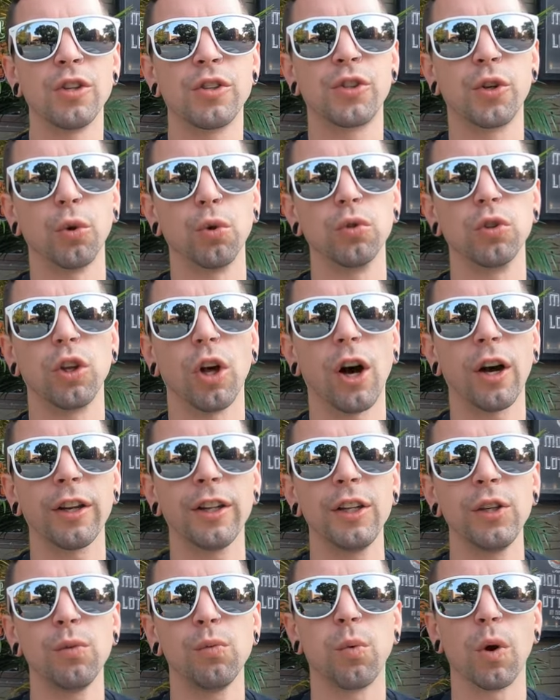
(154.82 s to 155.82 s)
So
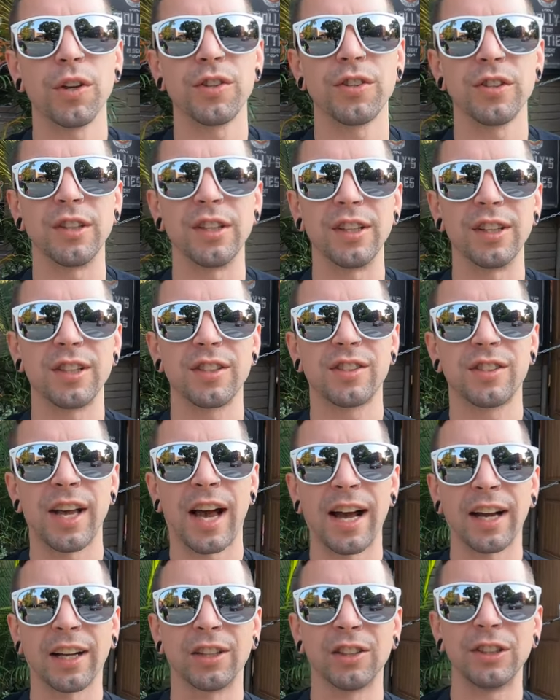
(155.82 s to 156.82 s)
Lottie wasn't
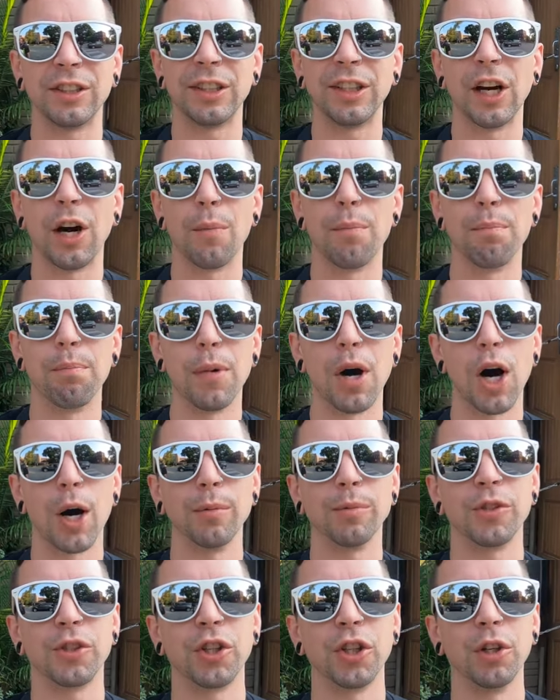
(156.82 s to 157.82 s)
exactly a
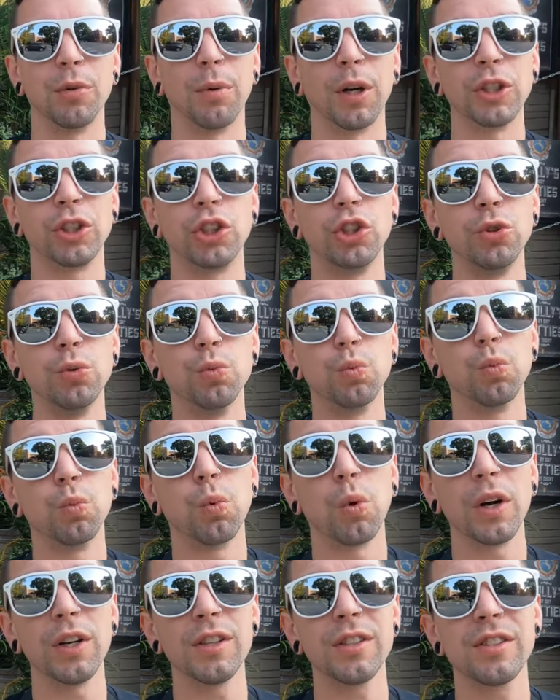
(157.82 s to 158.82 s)
mobster, but she
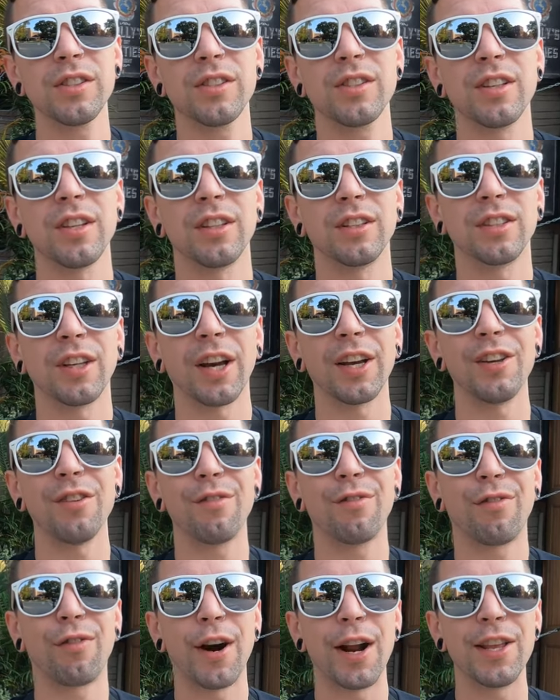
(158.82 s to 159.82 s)
was tight
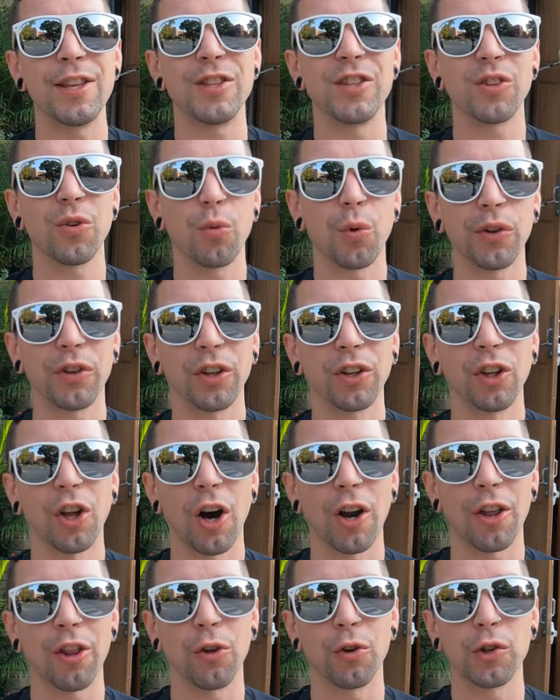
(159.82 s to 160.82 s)
friends with a
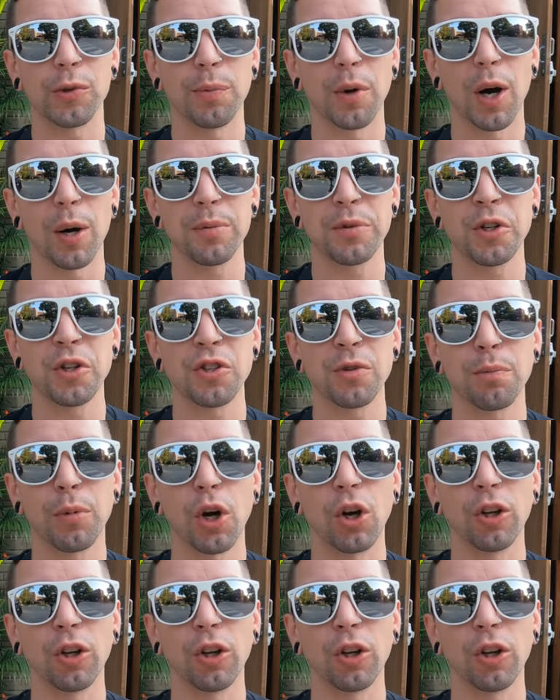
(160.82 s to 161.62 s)
lot of those mobsters and